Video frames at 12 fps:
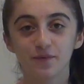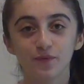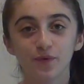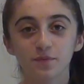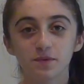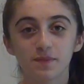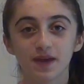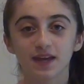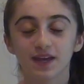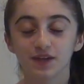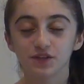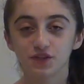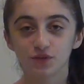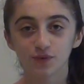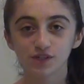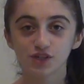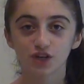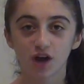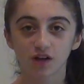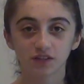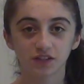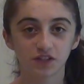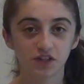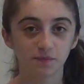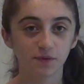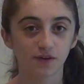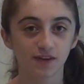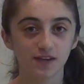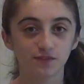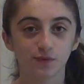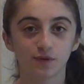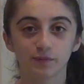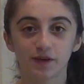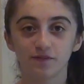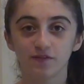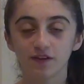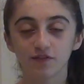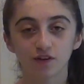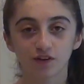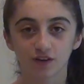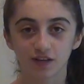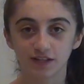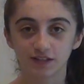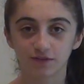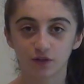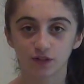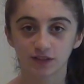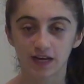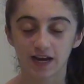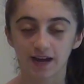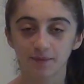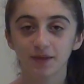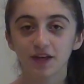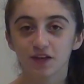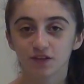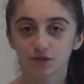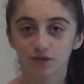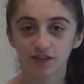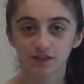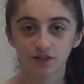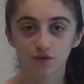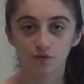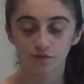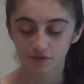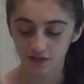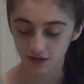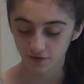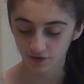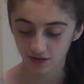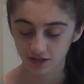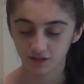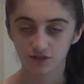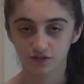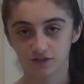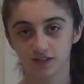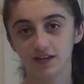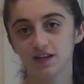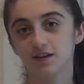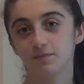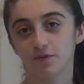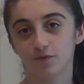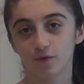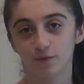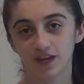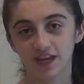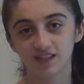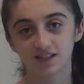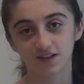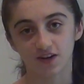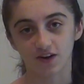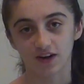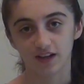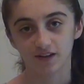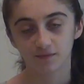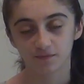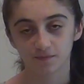we will be making chewy chocolate chip cookies, one of my favorite cookies of all time. So let's go over the ingredients you'll need before we get started.